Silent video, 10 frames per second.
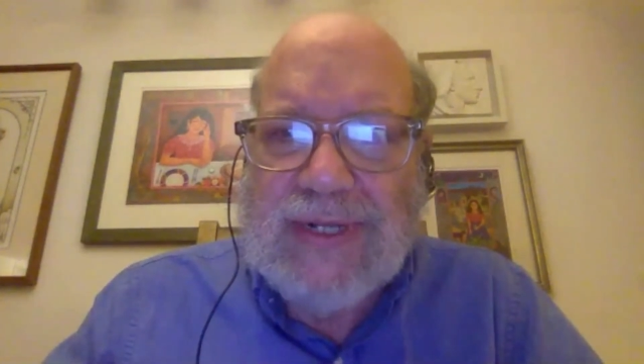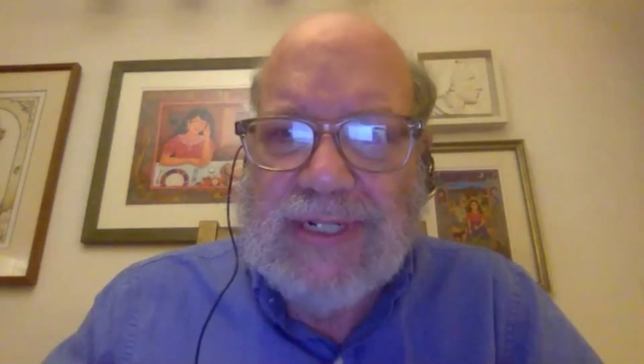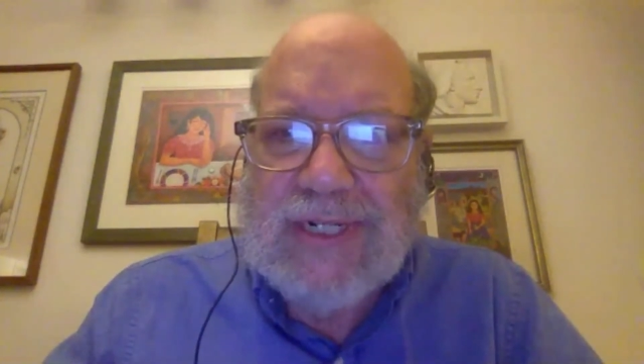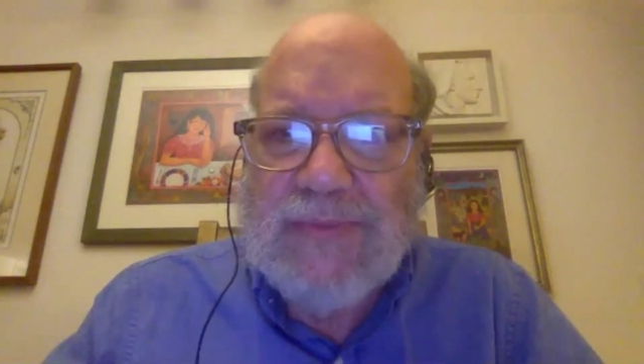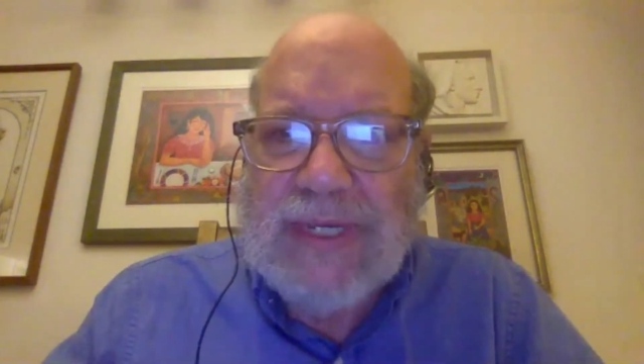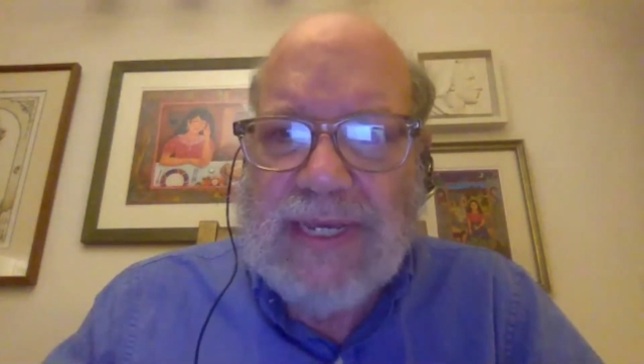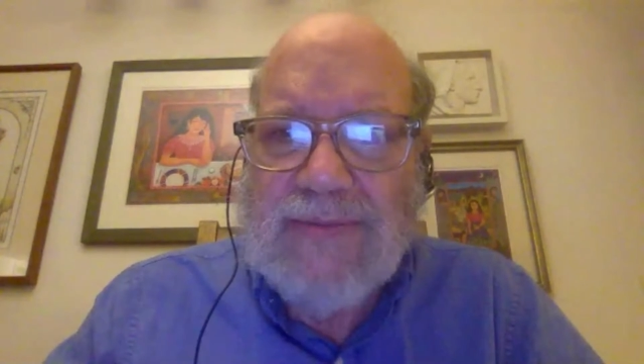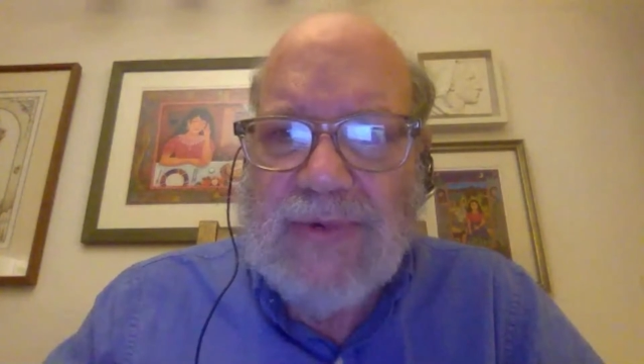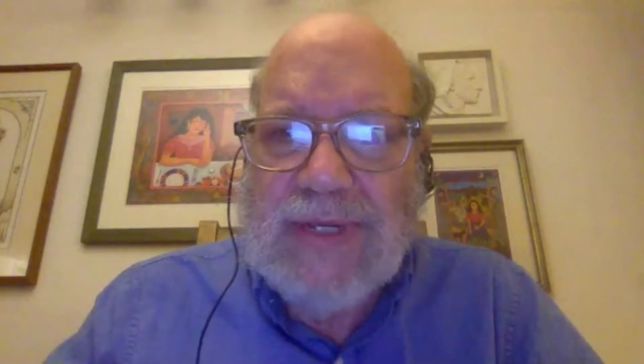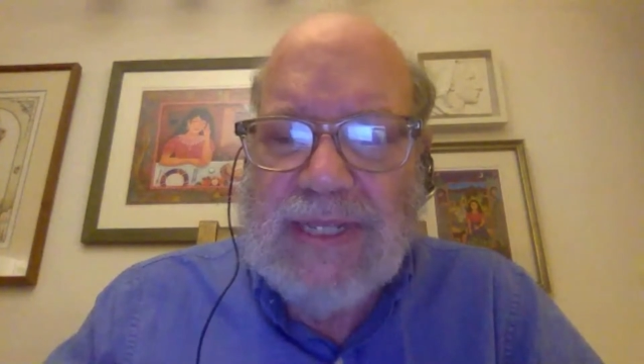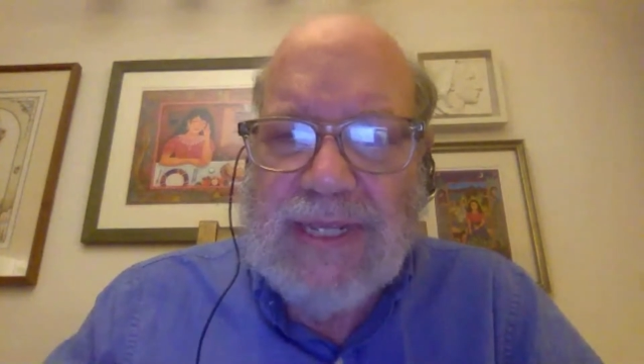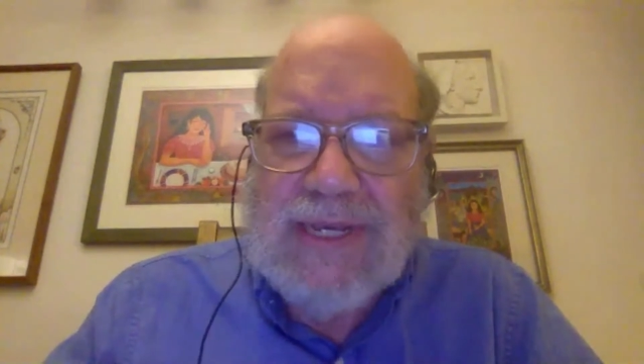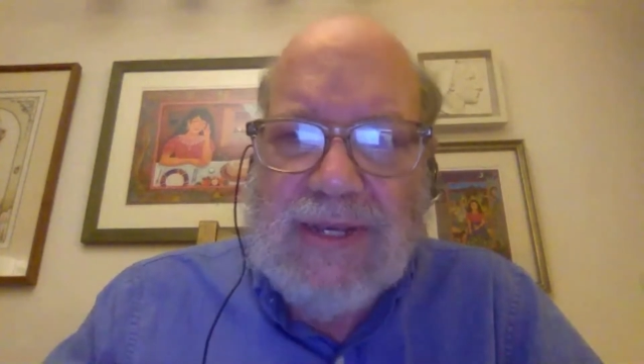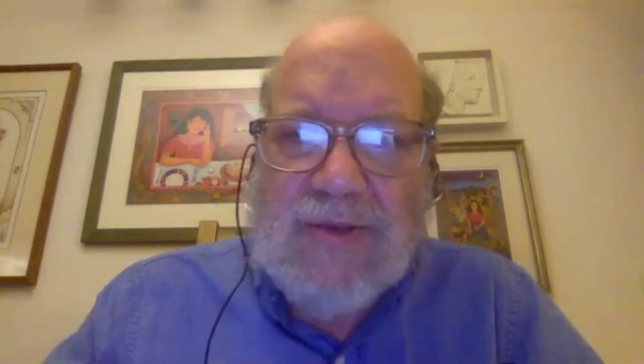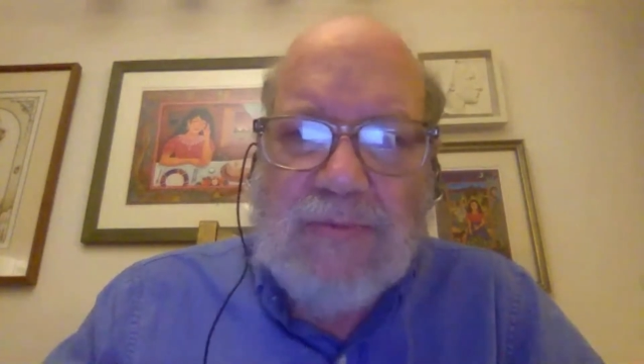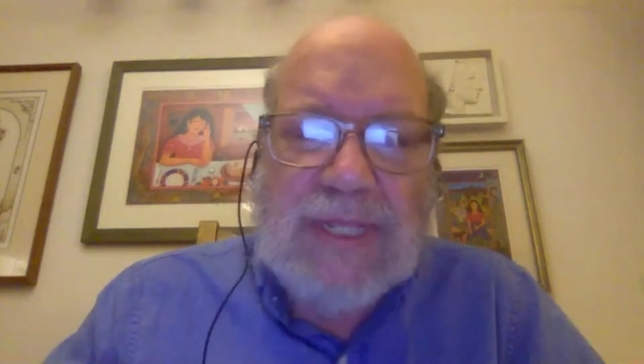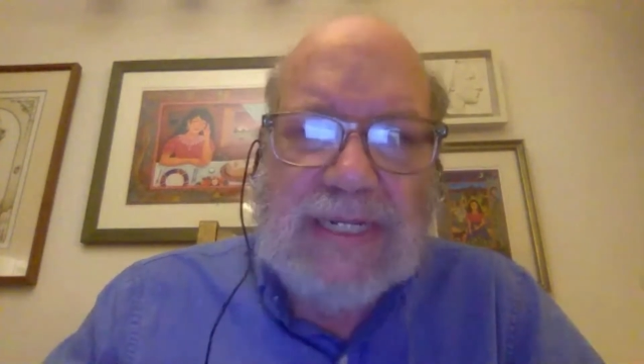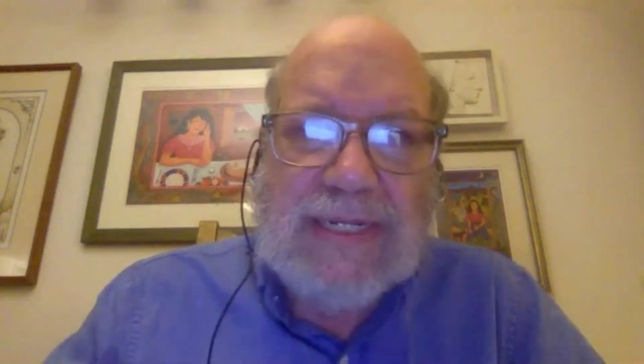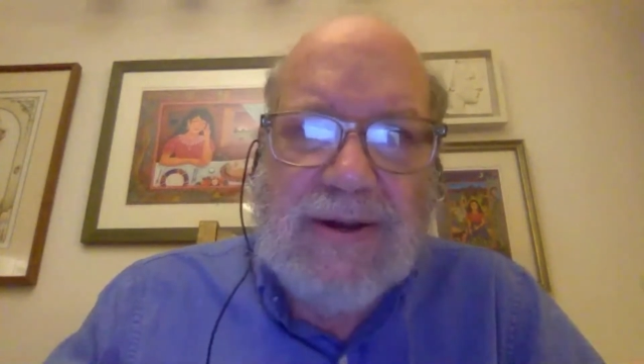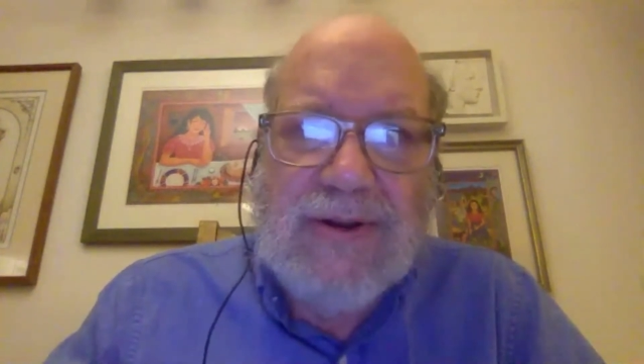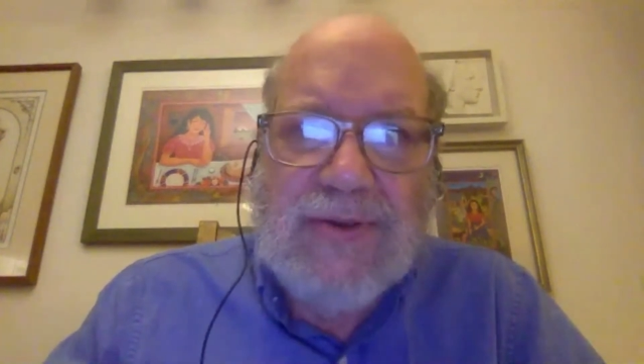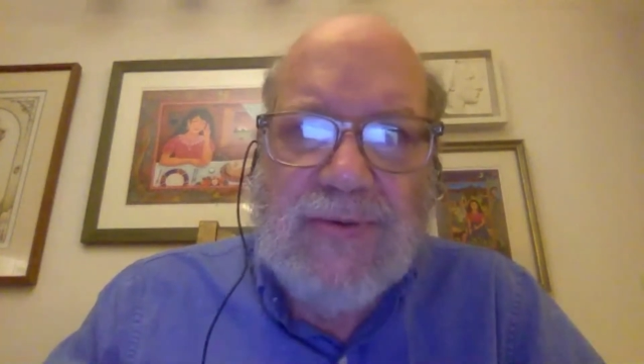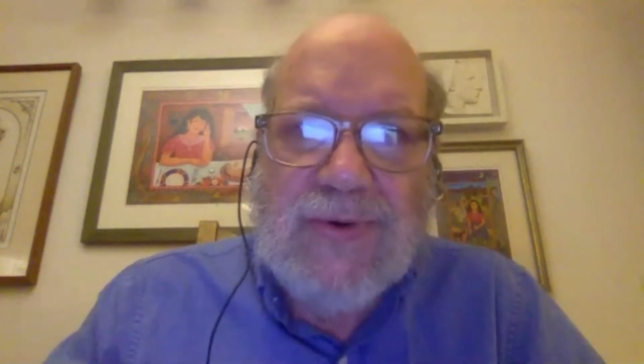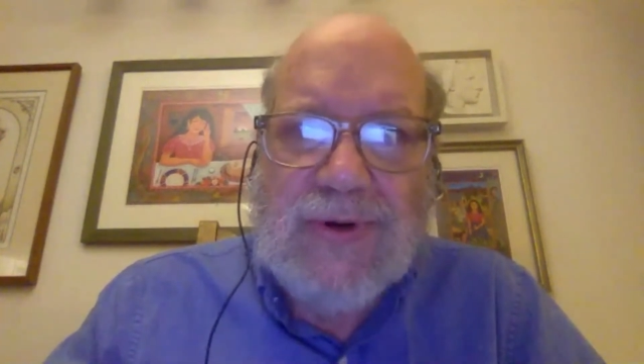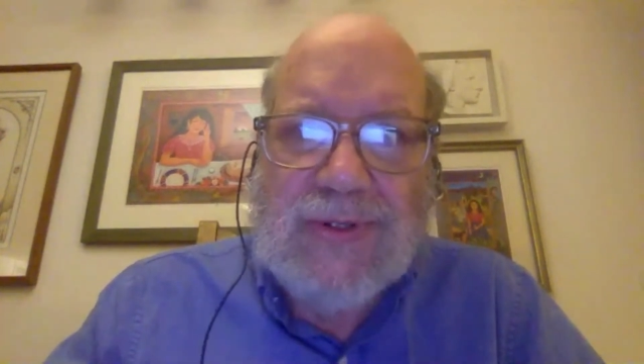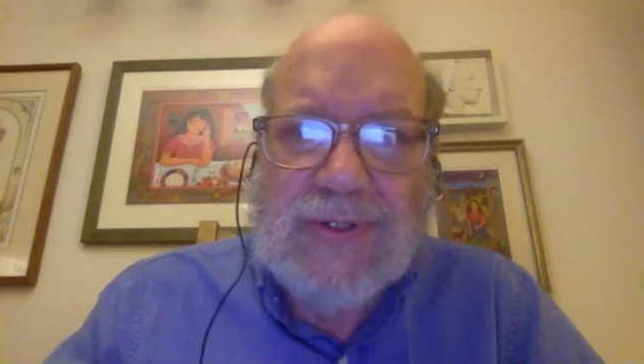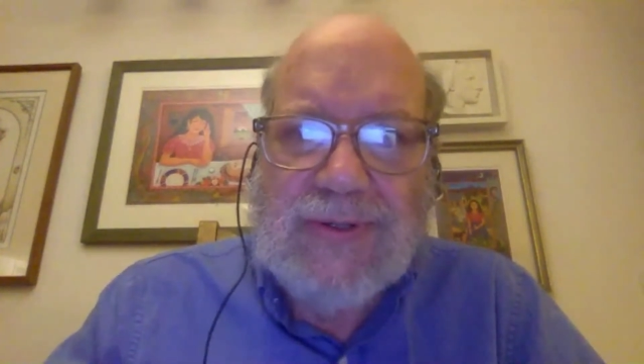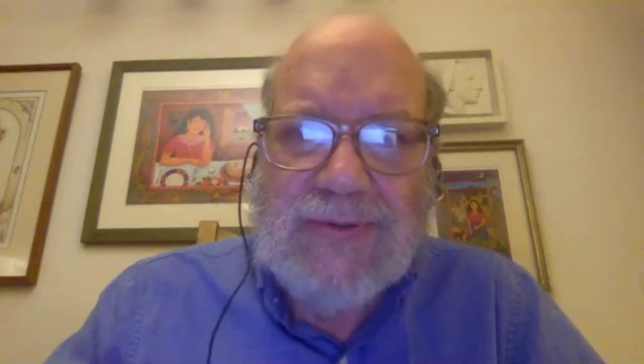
I'll just begin with Blessed Are You, World.